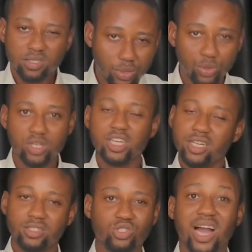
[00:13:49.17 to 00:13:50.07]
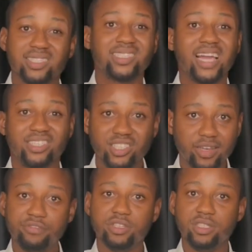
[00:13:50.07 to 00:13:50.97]
No, you can sign
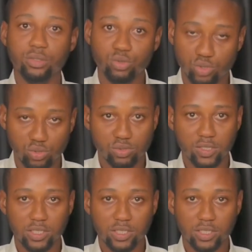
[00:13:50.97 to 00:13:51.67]
JV deals.